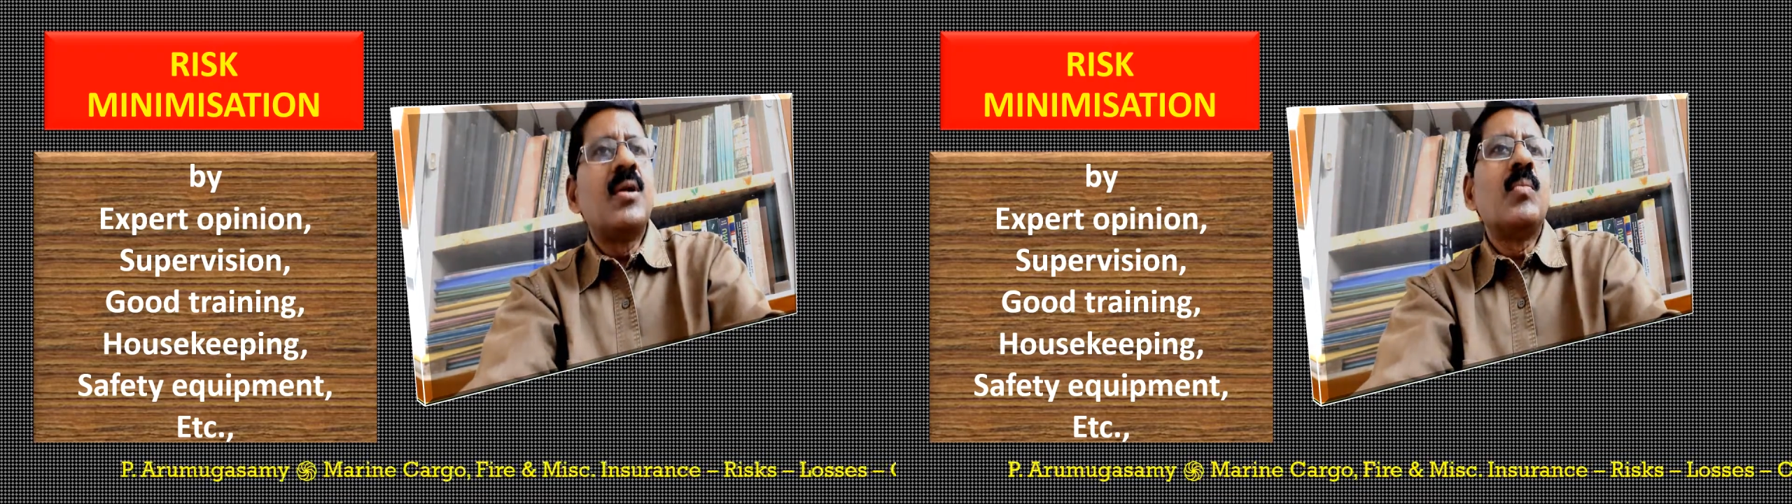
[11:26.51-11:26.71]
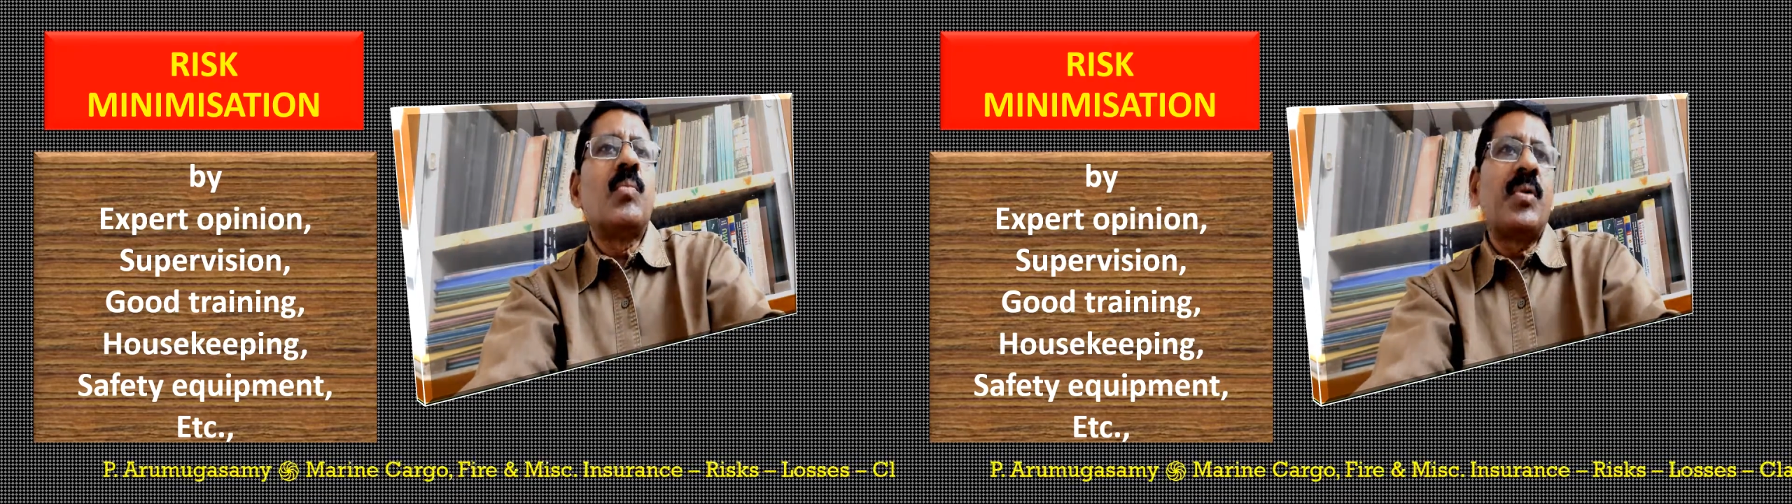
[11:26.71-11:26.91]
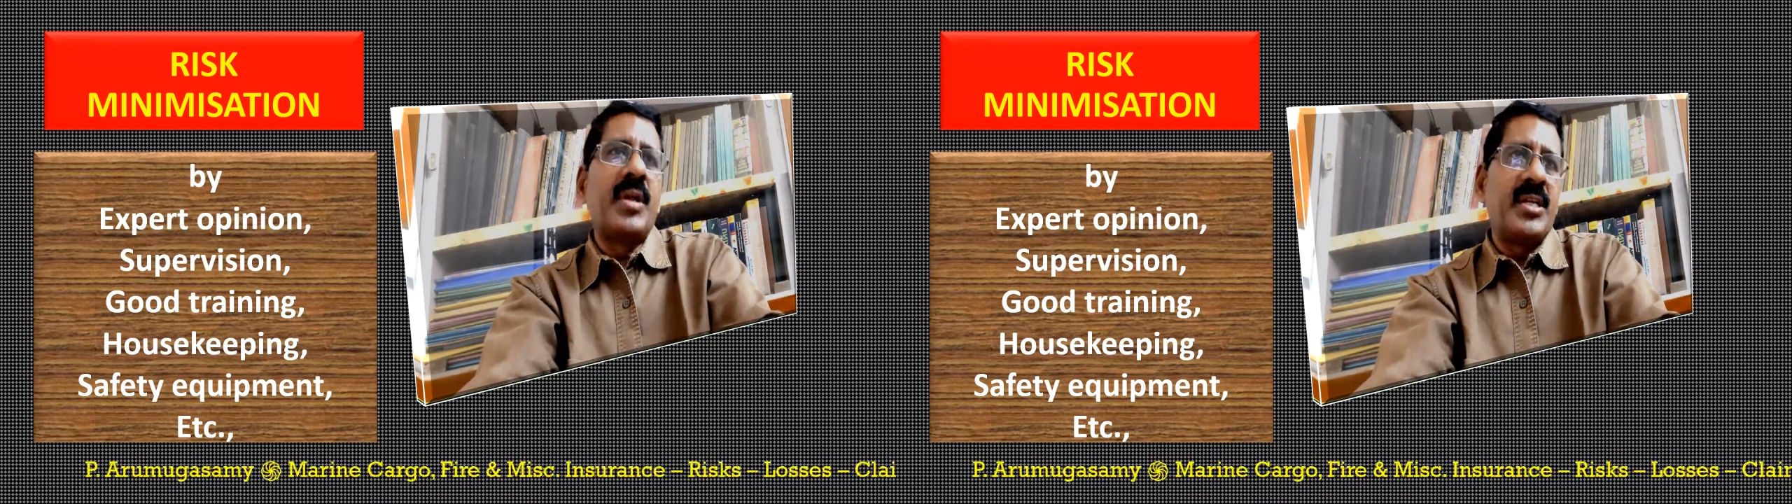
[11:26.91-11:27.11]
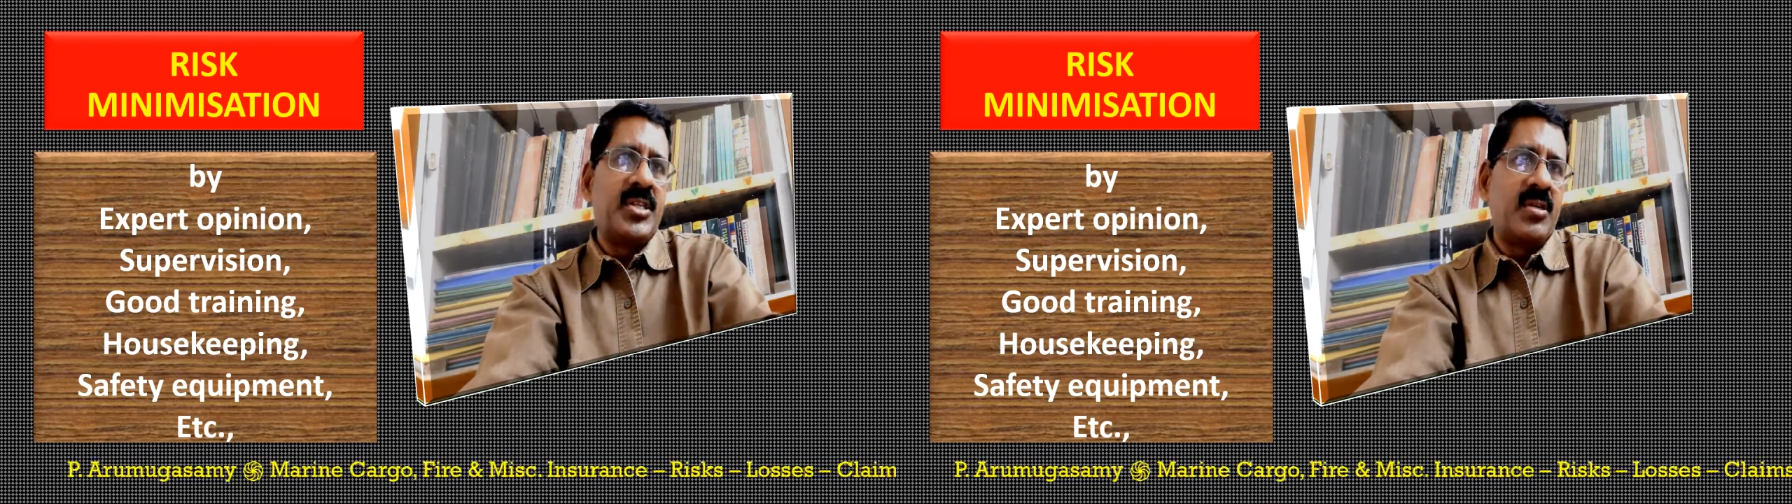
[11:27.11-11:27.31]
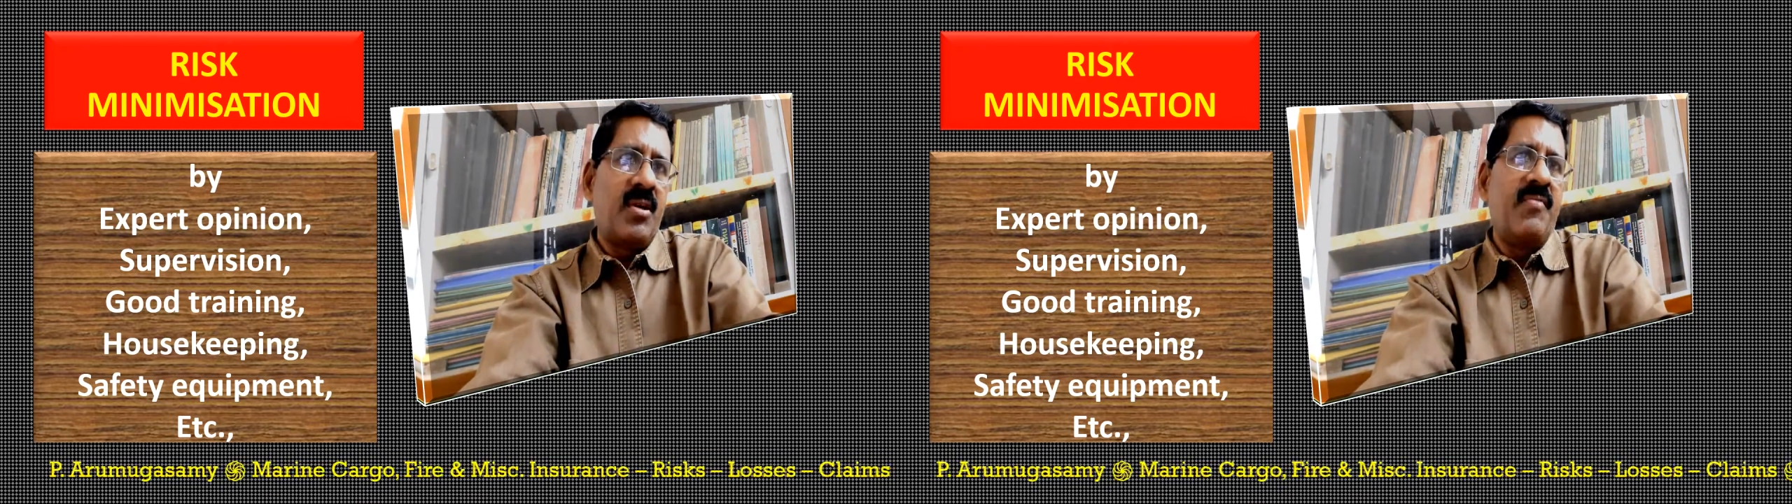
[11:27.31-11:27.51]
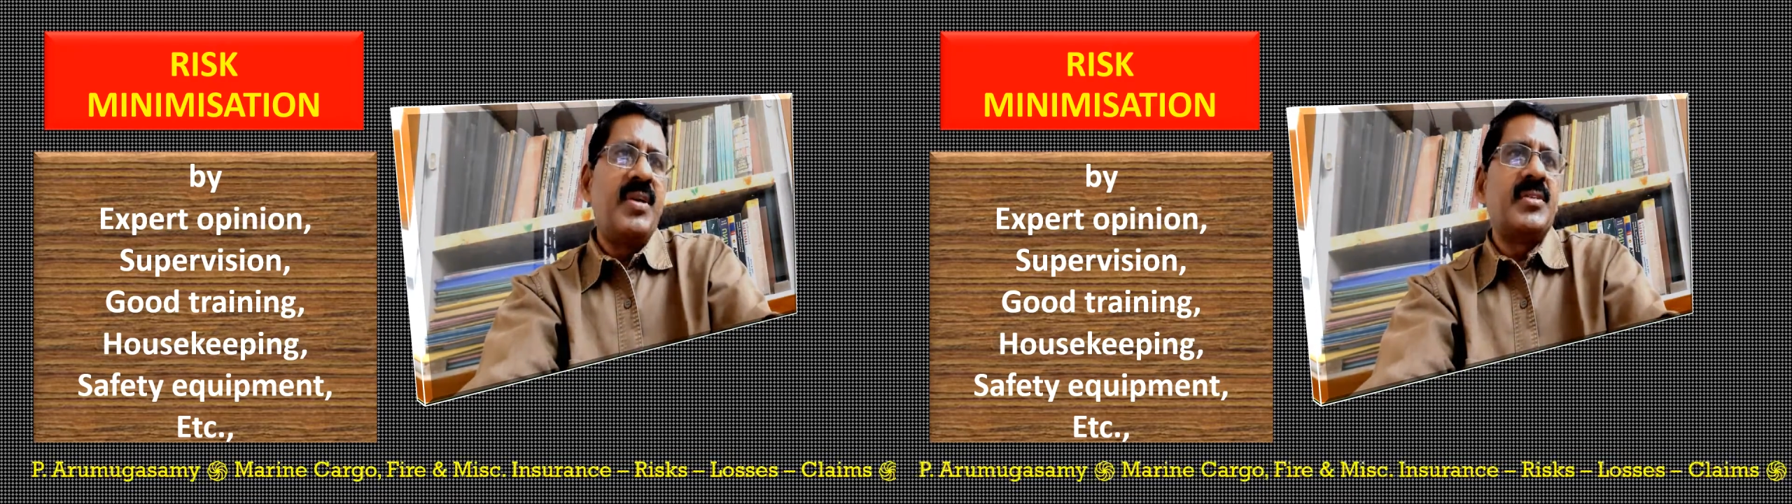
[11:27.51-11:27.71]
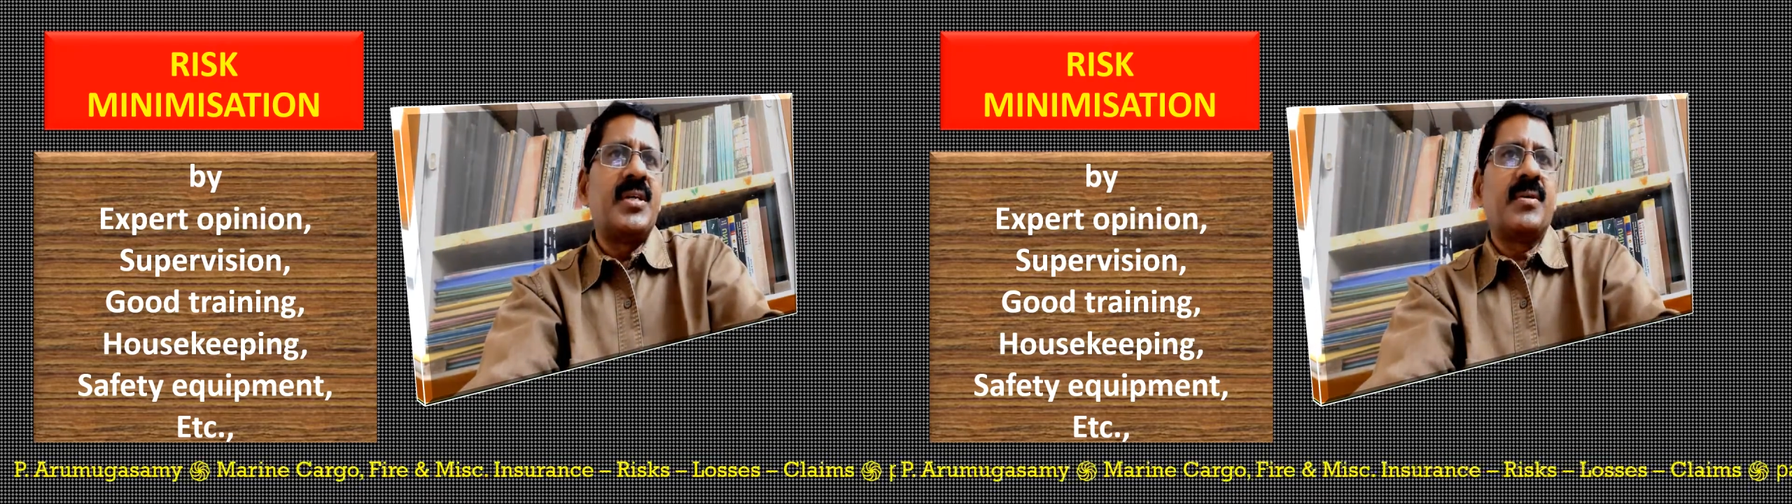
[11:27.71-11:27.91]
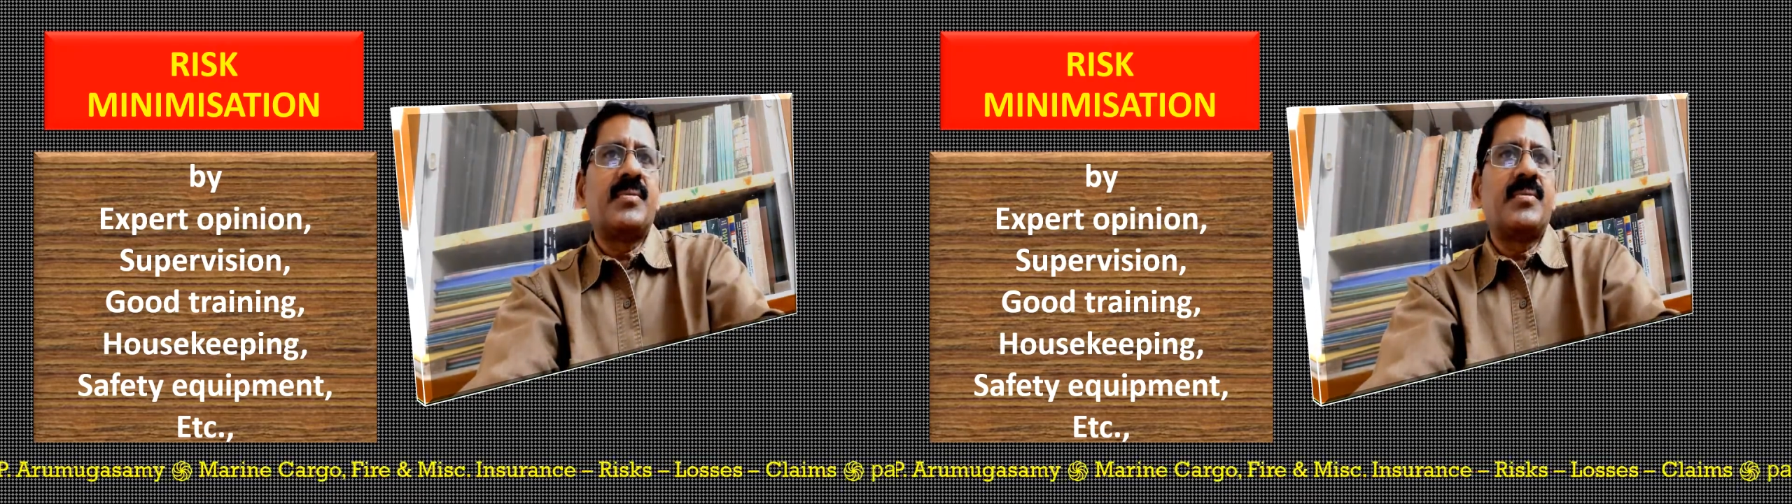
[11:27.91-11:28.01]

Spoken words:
protection officer,